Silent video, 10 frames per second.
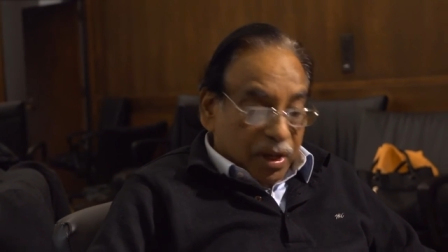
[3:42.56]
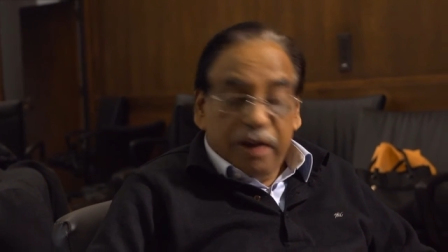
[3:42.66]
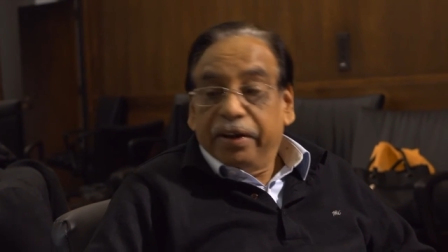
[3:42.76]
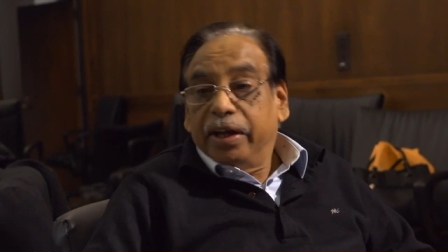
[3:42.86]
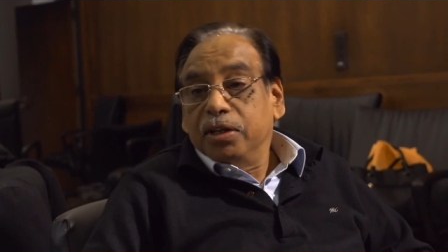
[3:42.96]

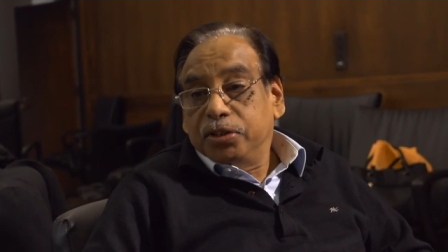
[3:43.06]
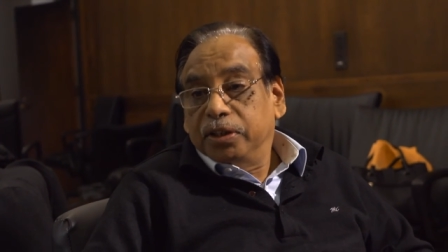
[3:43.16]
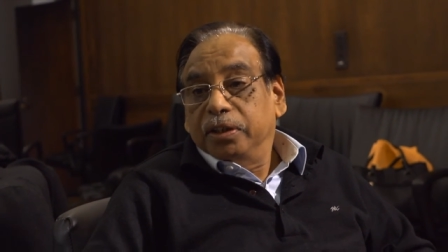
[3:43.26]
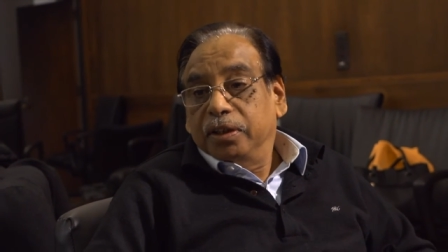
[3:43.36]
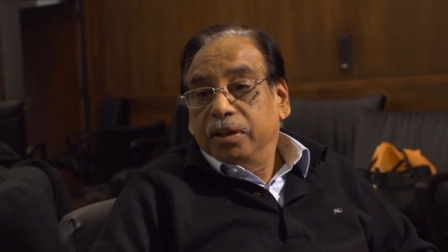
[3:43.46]

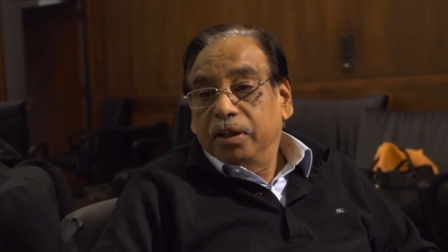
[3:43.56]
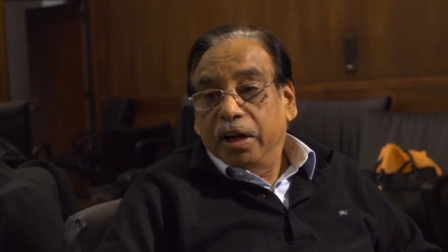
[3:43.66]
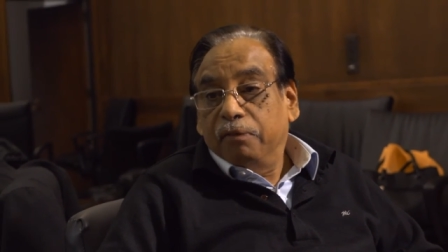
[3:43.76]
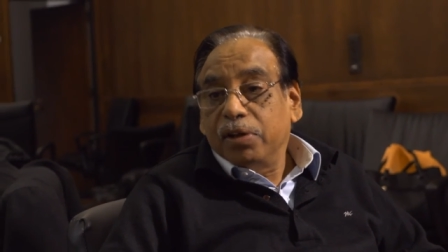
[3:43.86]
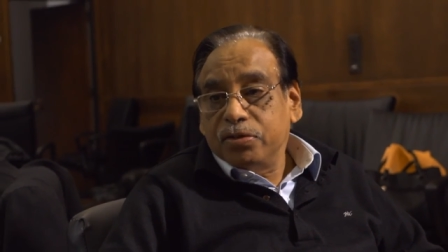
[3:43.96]
agriculture
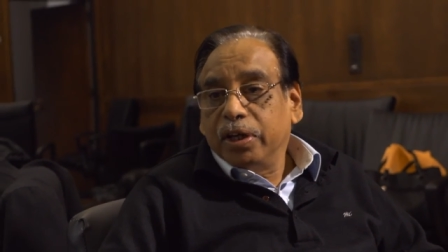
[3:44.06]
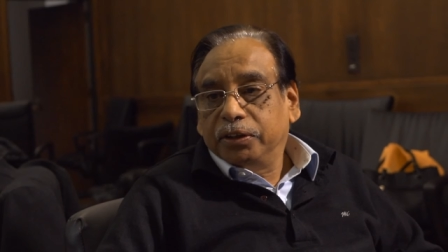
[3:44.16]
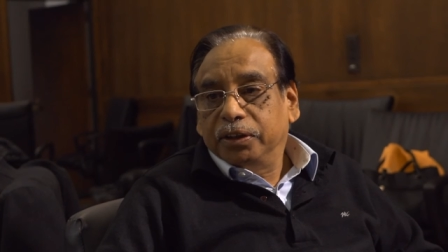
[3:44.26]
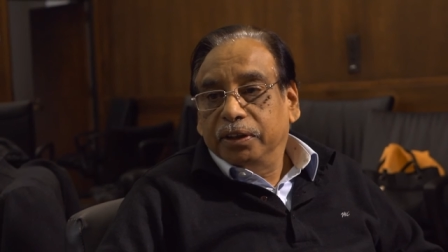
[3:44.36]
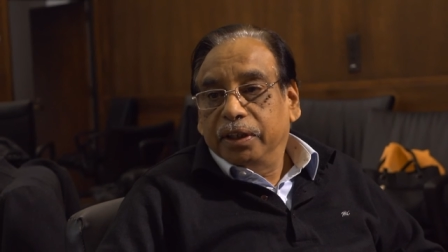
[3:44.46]

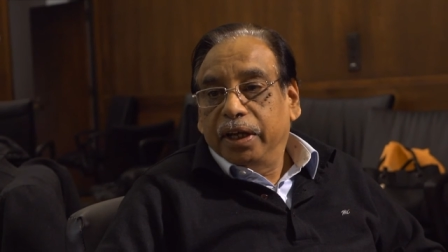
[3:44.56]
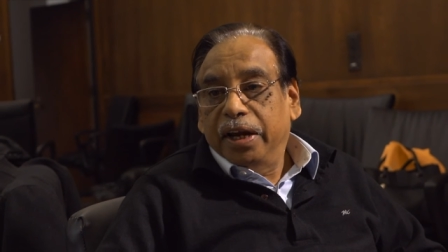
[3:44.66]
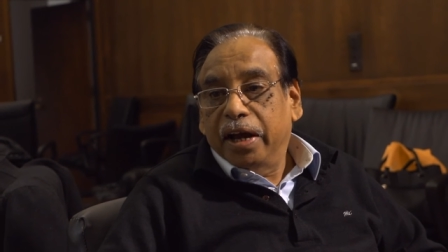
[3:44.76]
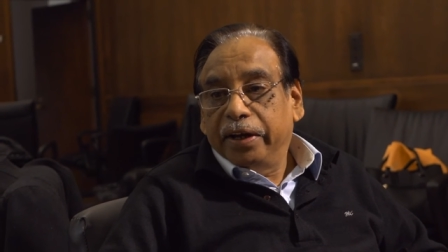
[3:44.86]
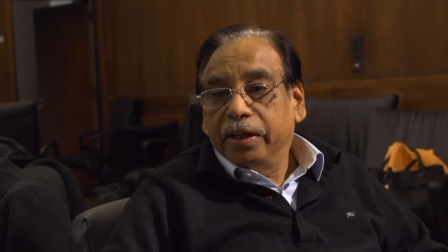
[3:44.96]
infrastructure
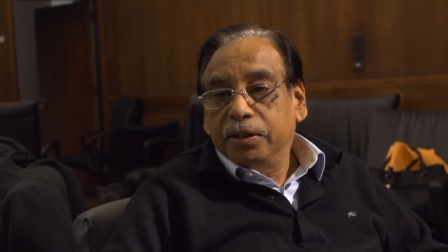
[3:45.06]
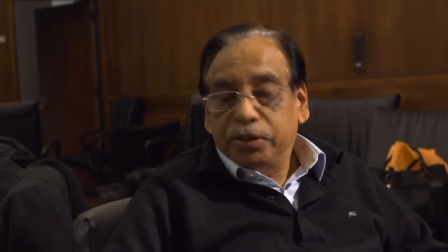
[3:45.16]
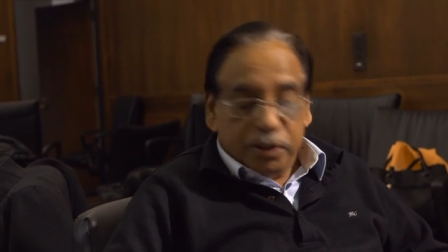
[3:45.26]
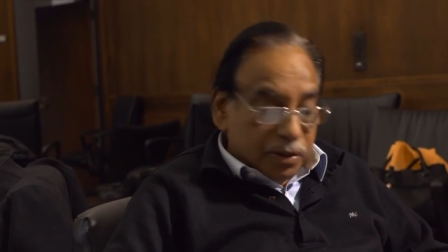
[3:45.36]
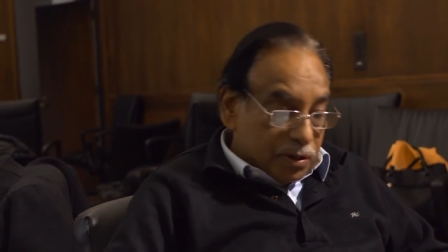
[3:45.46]
in
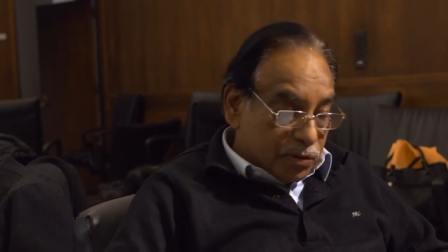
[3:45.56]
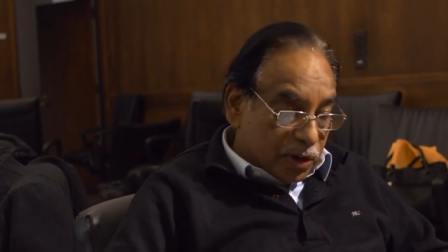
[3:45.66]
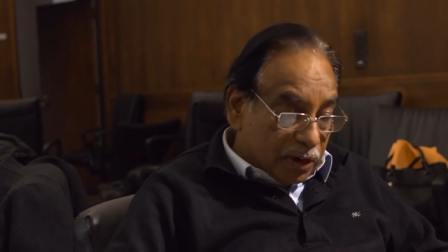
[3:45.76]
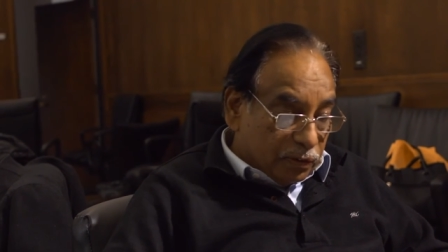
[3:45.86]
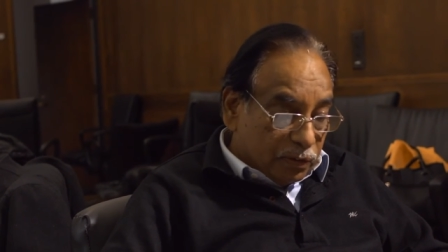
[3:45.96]
agriculture
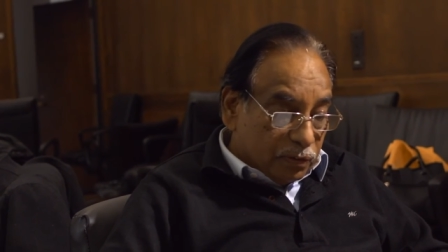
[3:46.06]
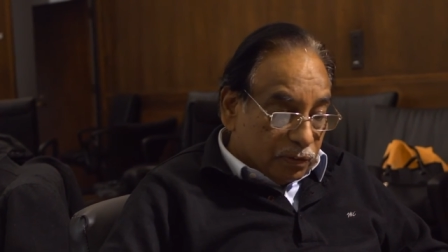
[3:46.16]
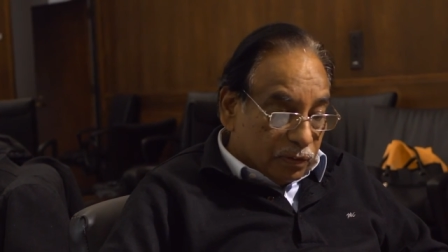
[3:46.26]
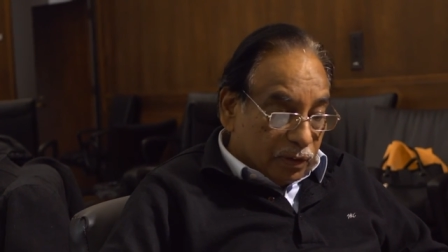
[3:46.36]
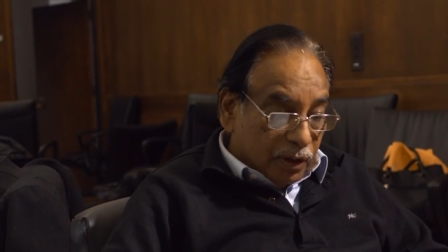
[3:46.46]

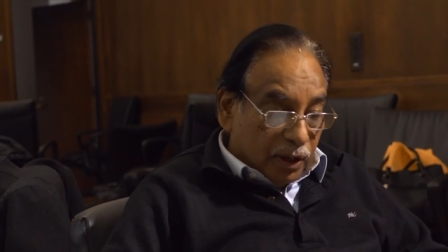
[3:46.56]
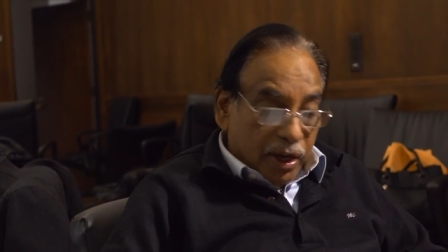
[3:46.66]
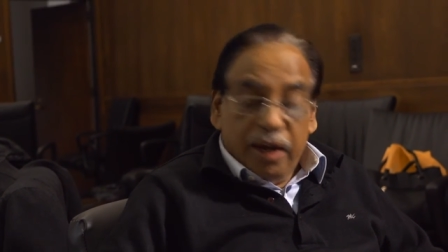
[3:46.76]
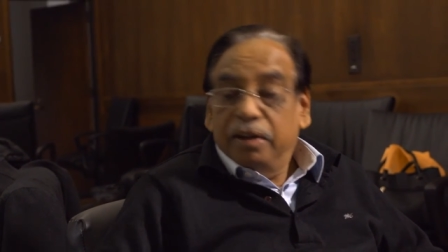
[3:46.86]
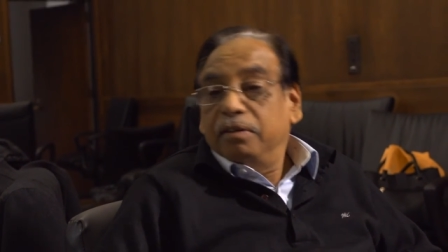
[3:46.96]
sciences
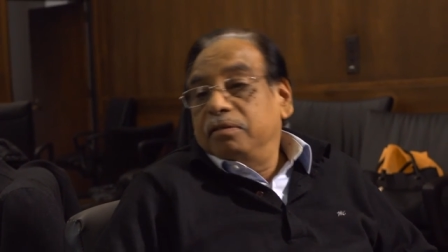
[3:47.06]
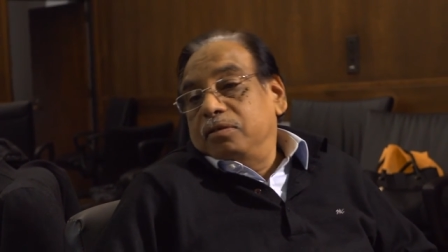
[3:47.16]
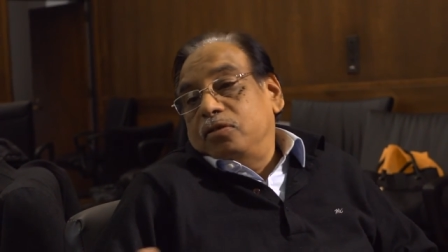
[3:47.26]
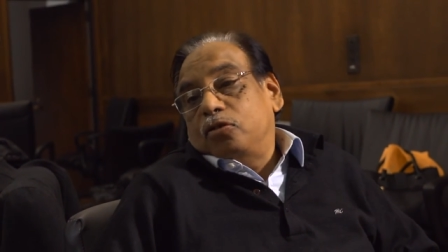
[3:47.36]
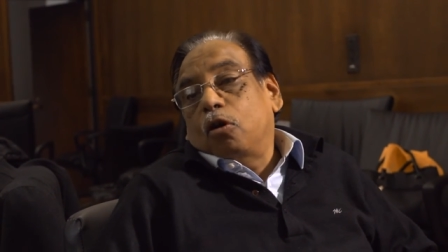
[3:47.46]

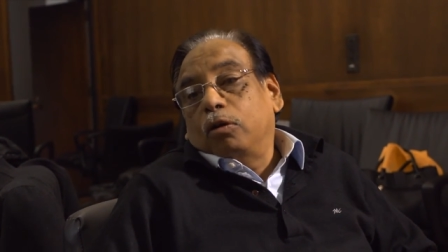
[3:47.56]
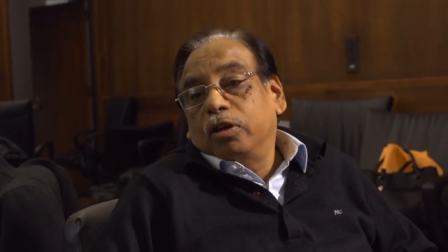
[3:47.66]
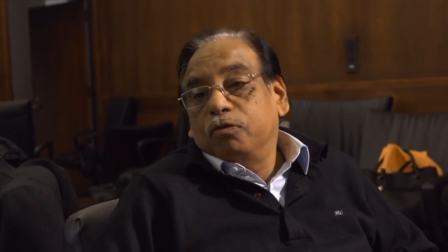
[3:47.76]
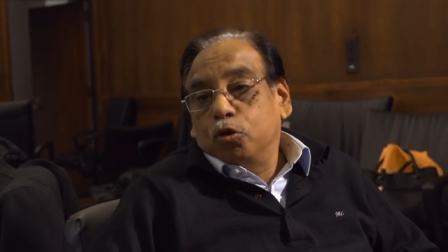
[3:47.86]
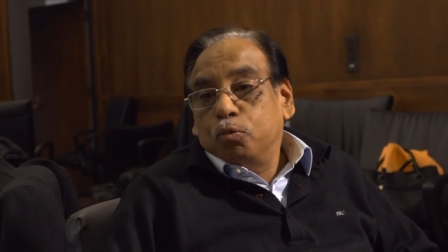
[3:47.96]
and solve
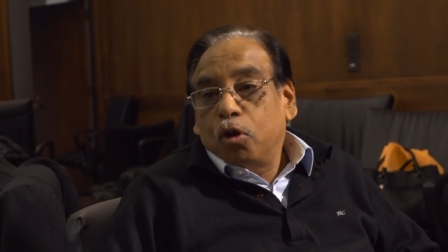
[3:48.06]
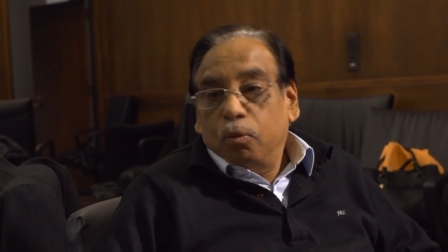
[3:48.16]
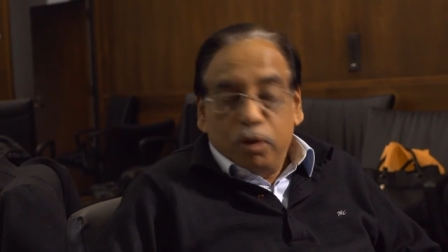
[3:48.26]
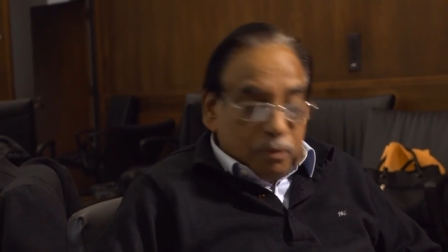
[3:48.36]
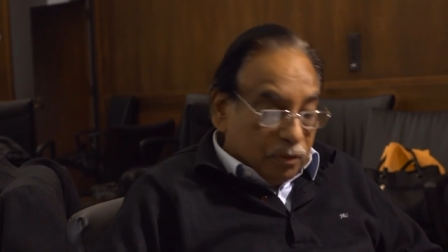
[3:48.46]
the food
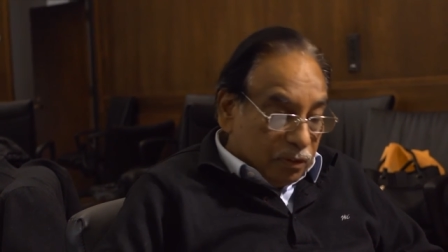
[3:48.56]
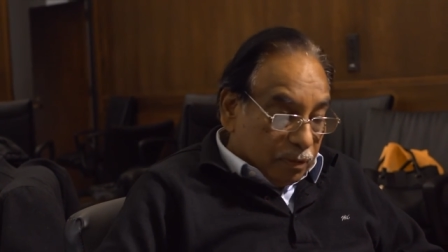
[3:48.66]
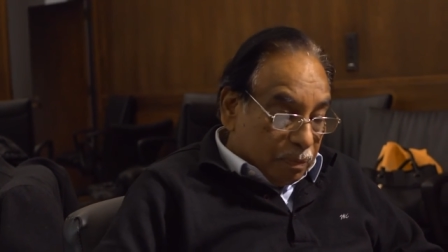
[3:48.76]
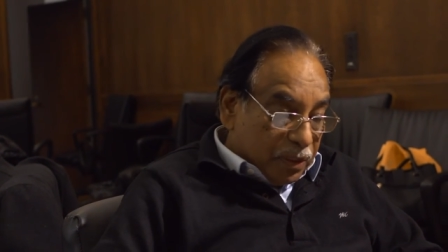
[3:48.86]
problems.